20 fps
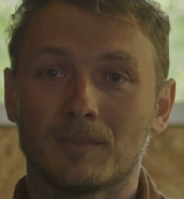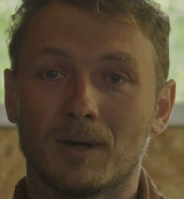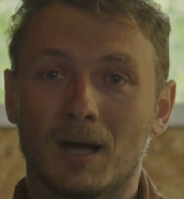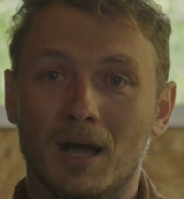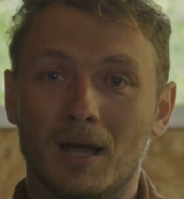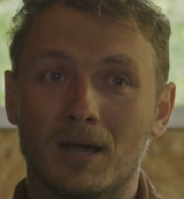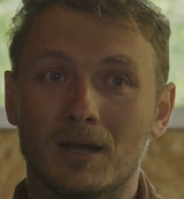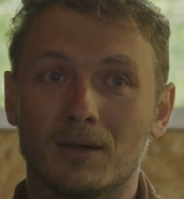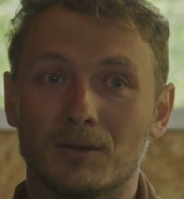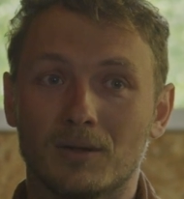
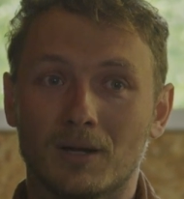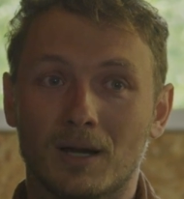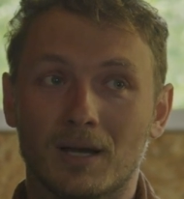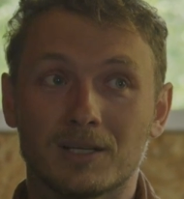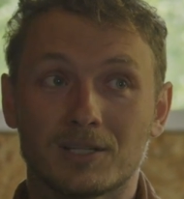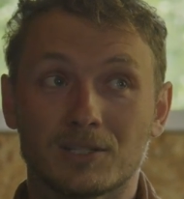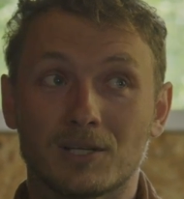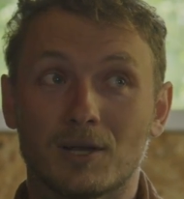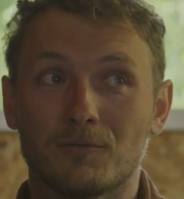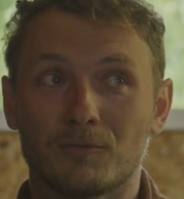
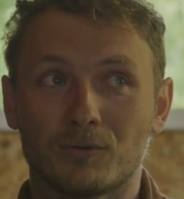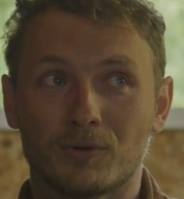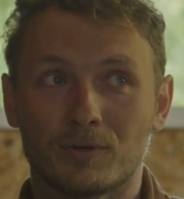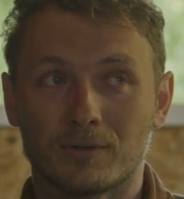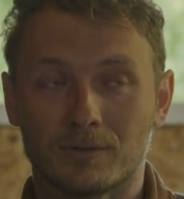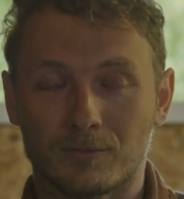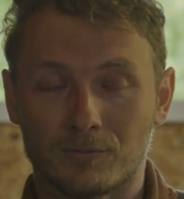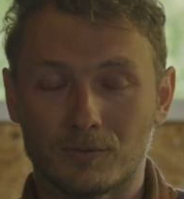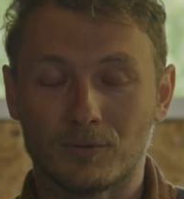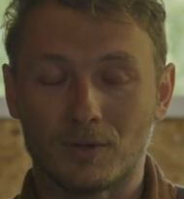I
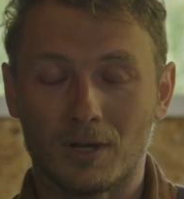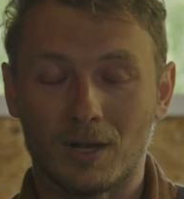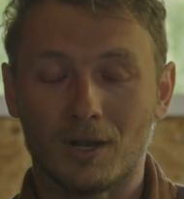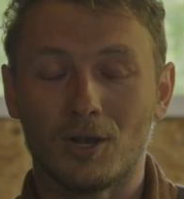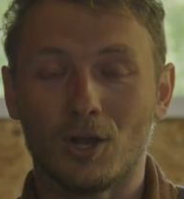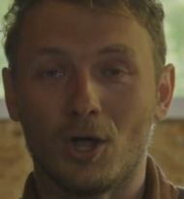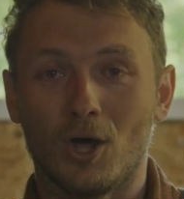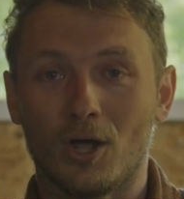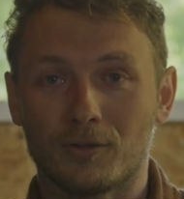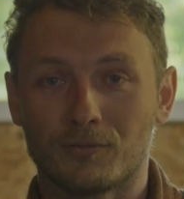suffer a
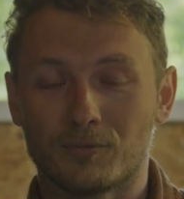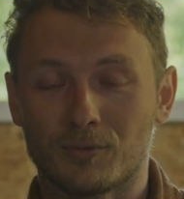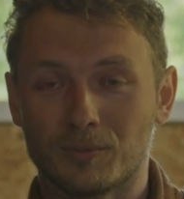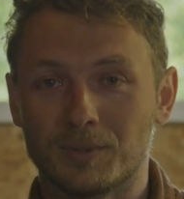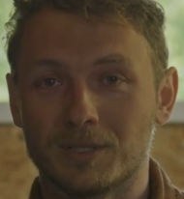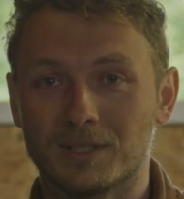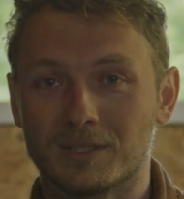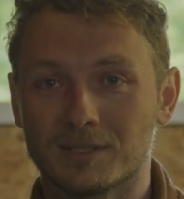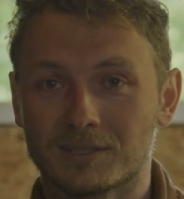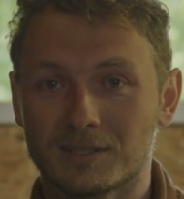lot from
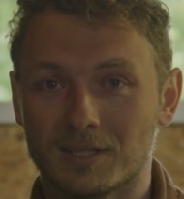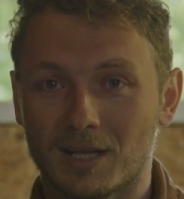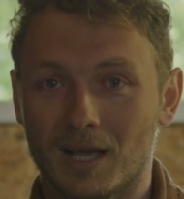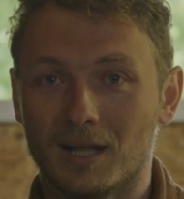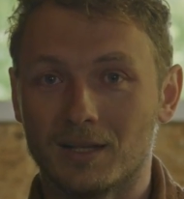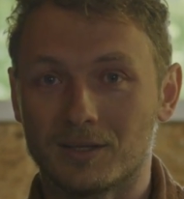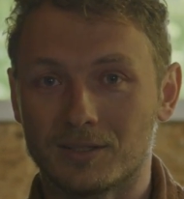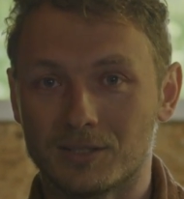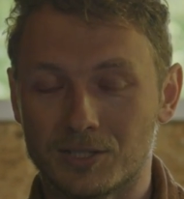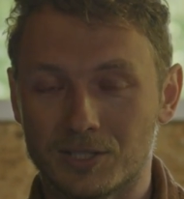these
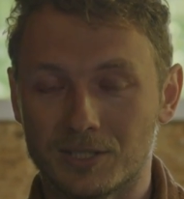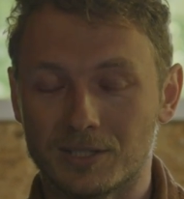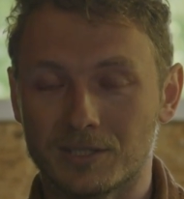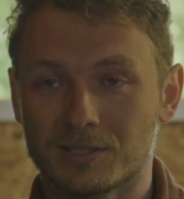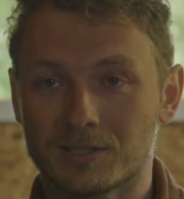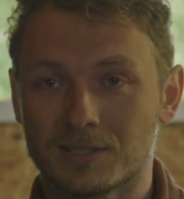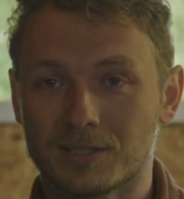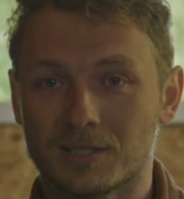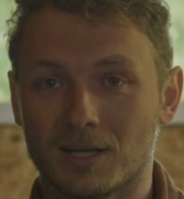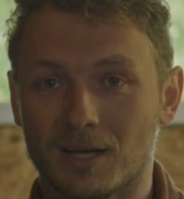
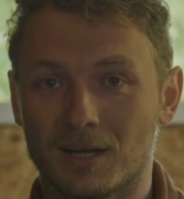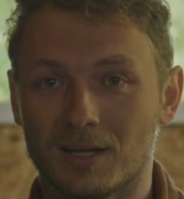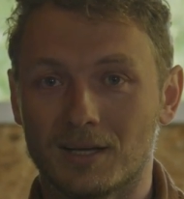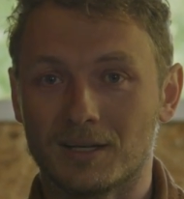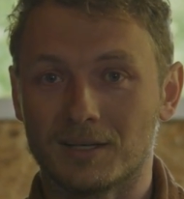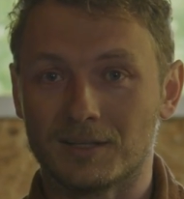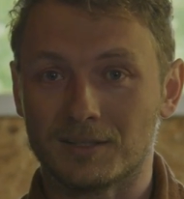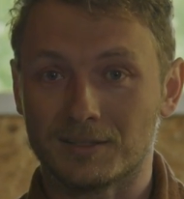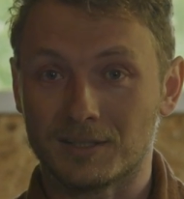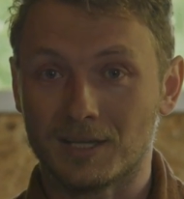allergies,
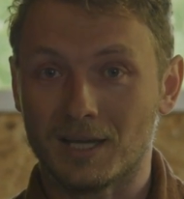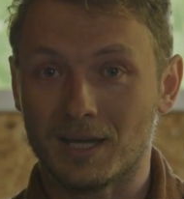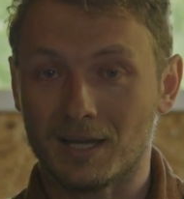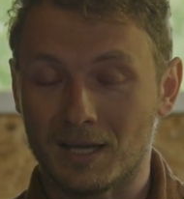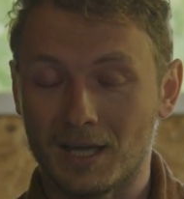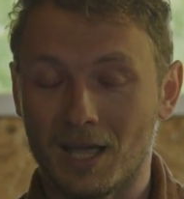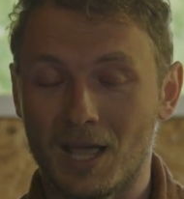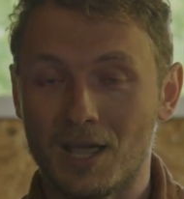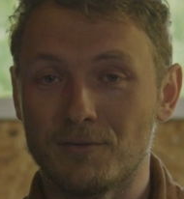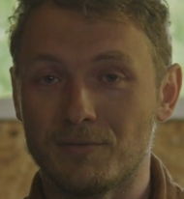the
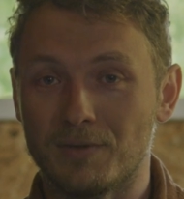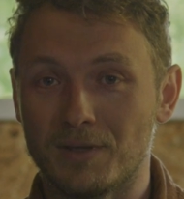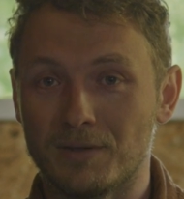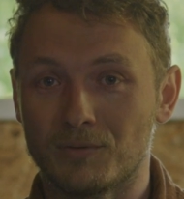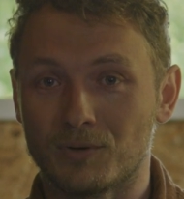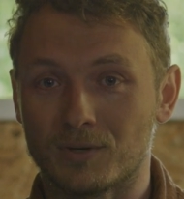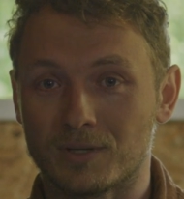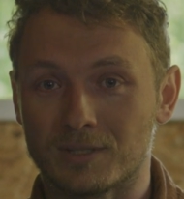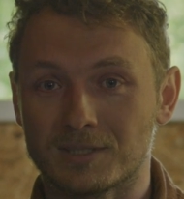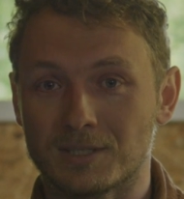hay
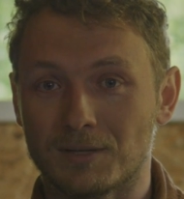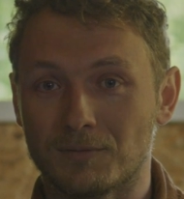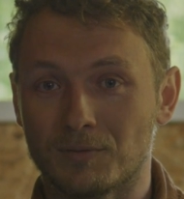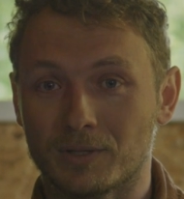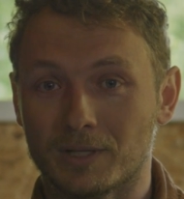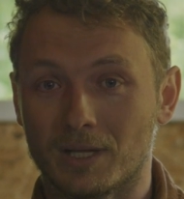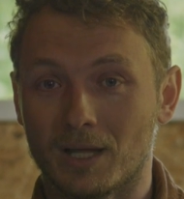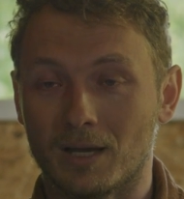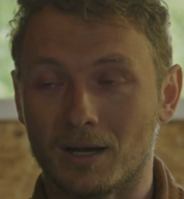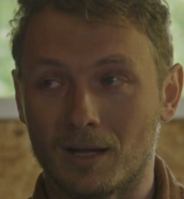fever and stuff
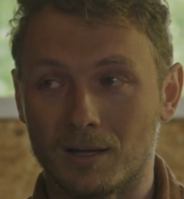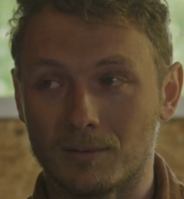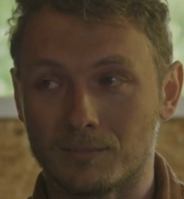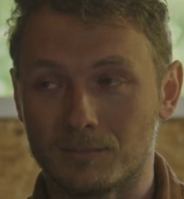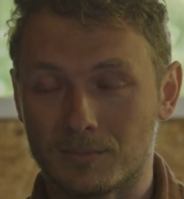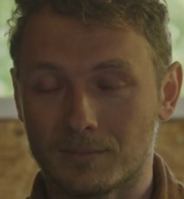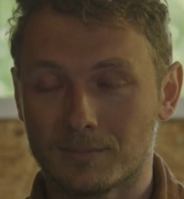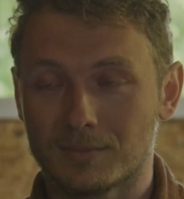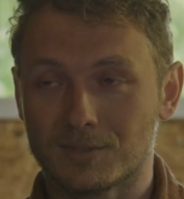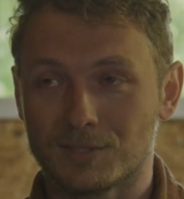like that.
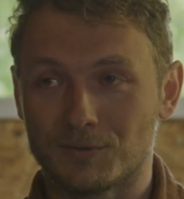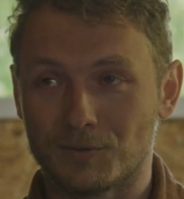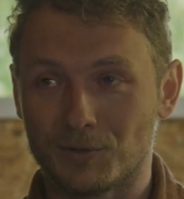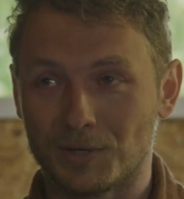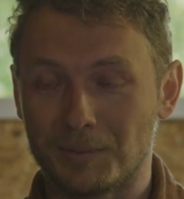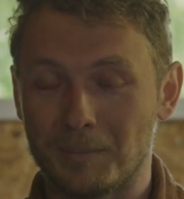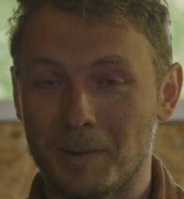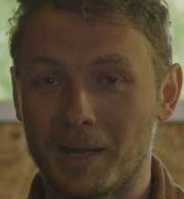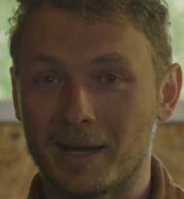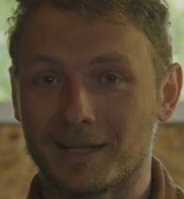I'm
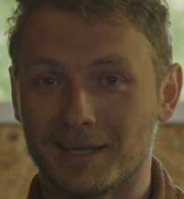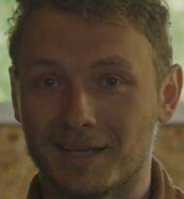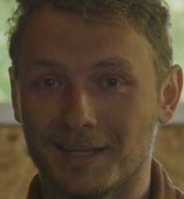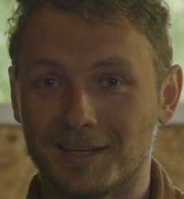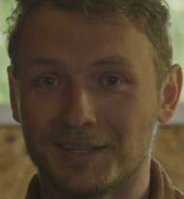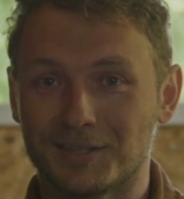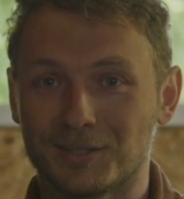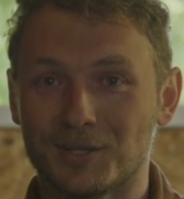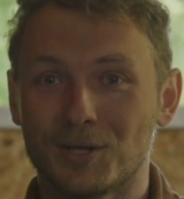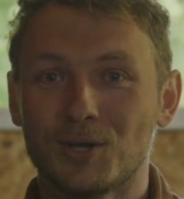severely
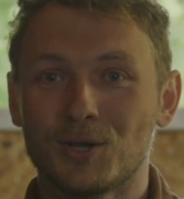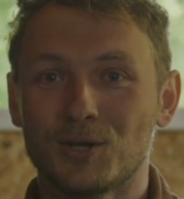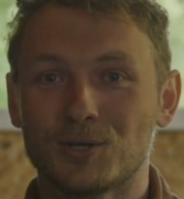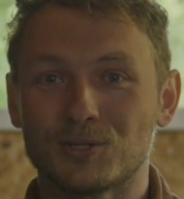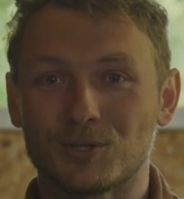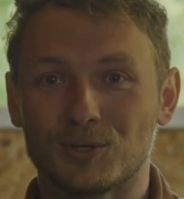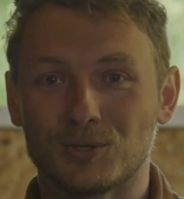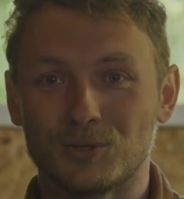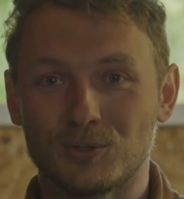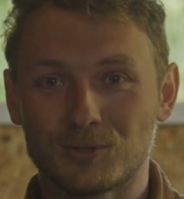medicated.
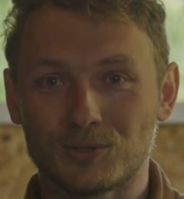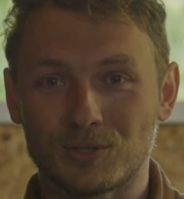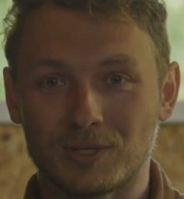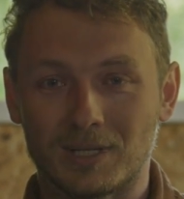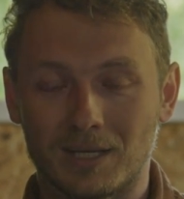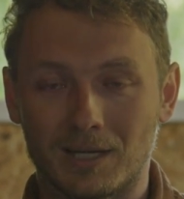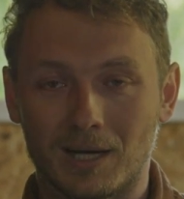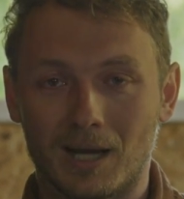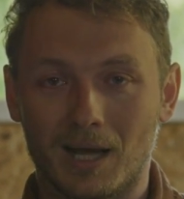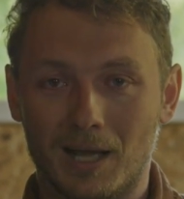So
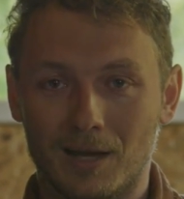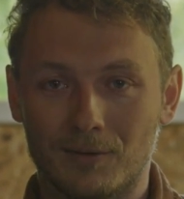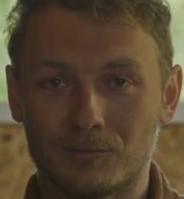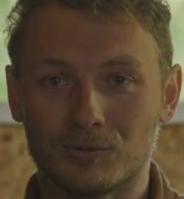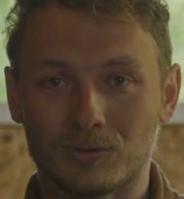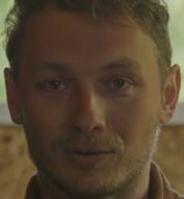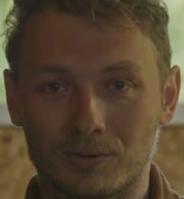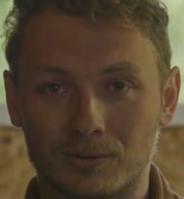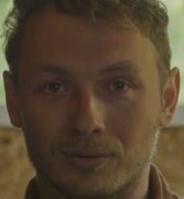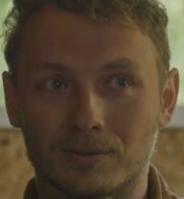usually I have
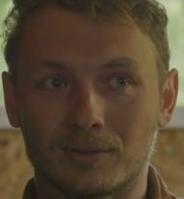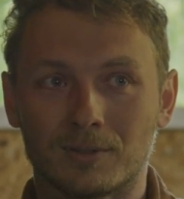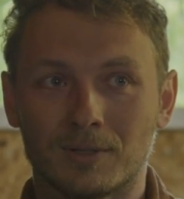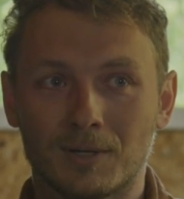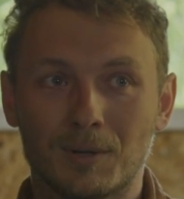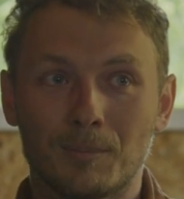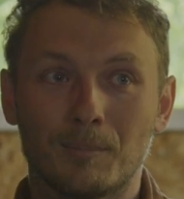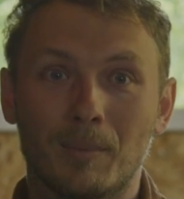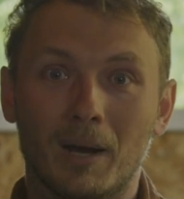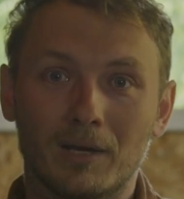to,
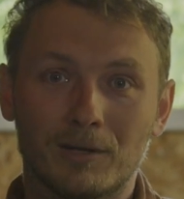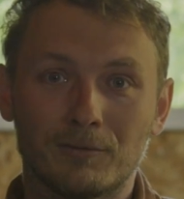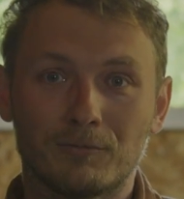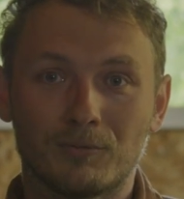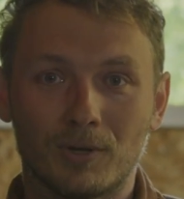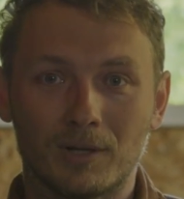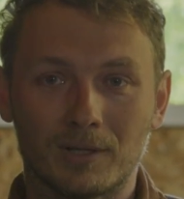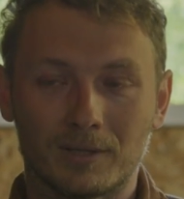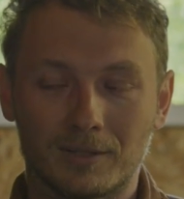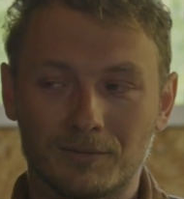by
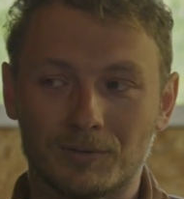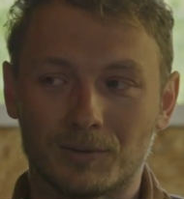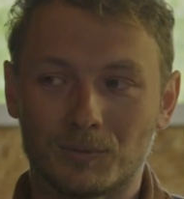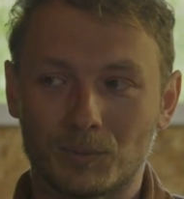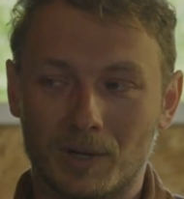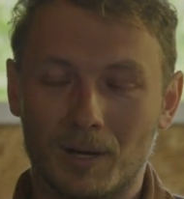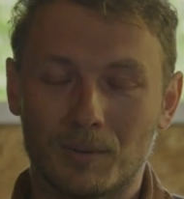default, even when